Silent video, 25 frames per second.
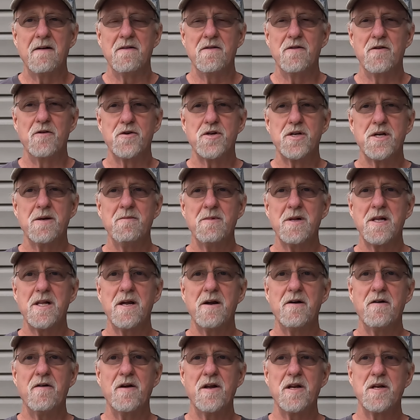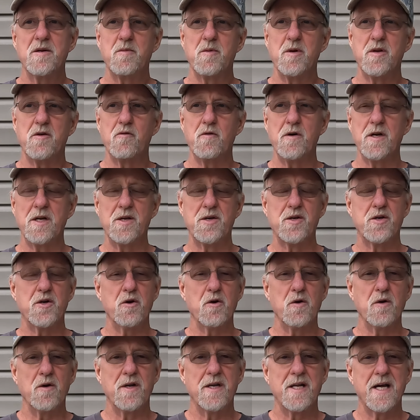there's similarities between
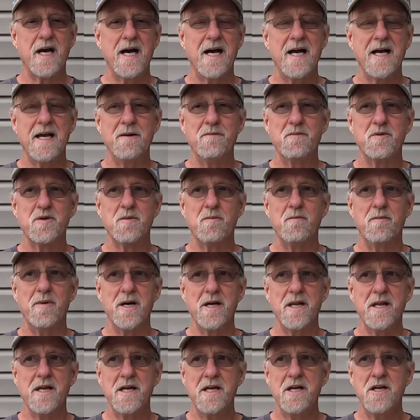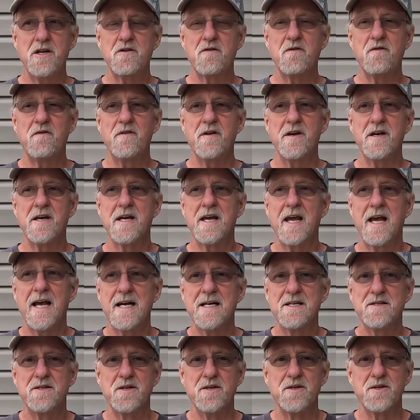certain types, but each fig
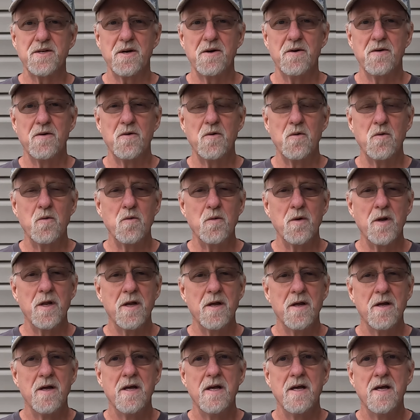has its own